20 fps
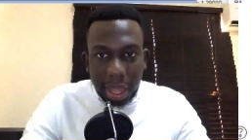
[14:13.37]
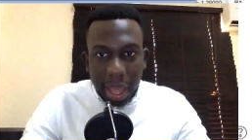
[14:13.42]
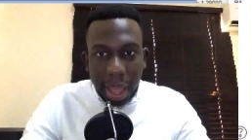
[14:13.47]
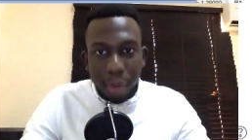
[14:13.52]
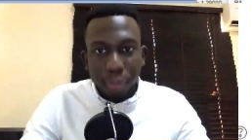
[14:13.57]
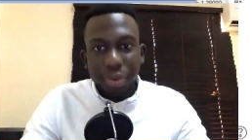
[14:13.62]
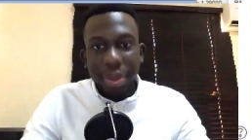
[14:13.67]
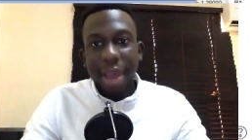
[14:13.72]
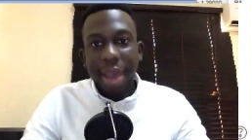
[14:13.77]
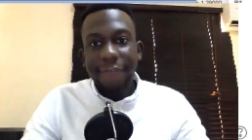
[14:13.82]

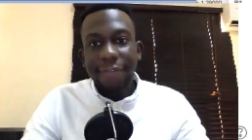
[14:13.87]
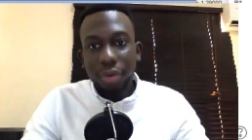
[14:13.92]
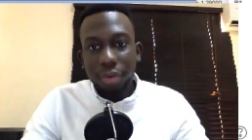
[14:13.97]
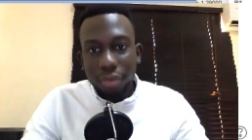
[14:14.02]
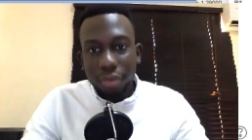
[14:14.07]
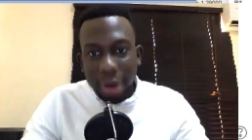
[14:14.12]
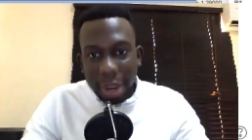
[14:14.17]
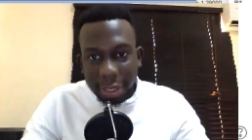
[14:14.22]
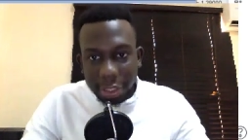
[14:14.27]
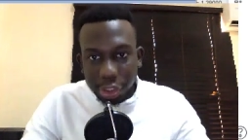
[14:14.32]
and we have the
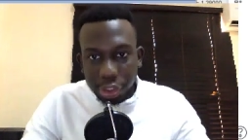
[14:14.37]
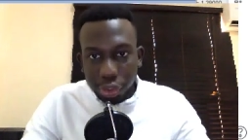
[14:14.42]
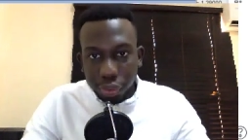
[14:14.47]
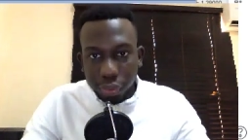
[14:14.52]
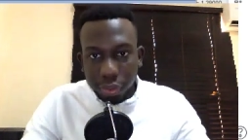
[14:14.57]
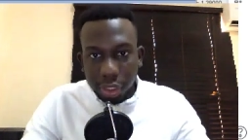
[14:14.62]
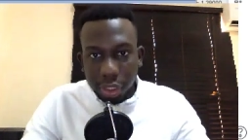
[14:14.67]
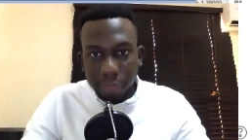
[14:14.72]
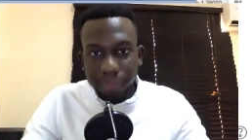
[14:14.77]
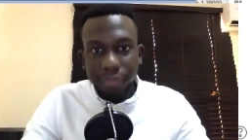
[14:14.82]
right
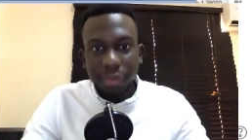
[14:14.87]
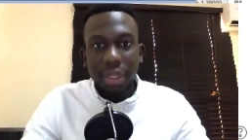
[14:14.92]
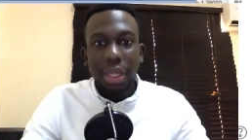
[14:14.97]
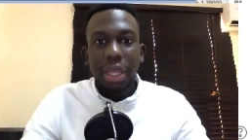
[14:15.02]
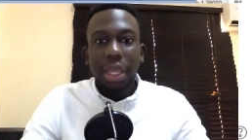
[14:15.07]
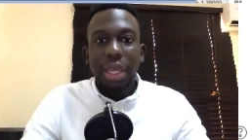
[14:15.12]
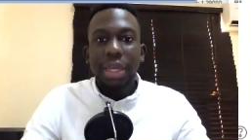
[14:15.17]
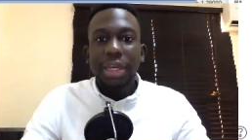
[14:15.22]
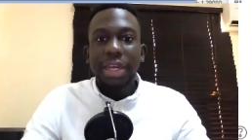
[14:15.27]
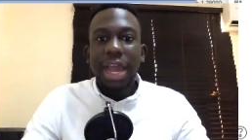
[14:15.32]
shoulder.
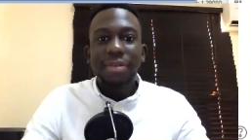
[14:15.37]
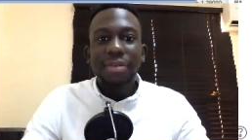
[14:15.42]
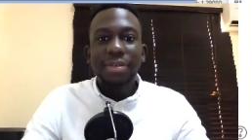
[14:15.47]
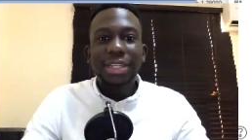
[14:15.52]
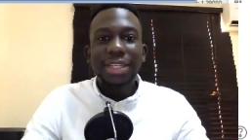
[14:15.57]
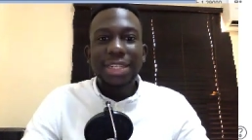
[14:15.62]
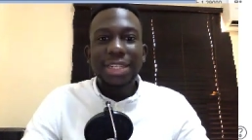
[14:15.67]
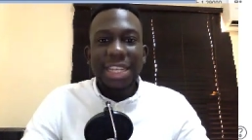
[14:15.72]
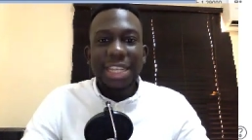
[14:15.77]
Now the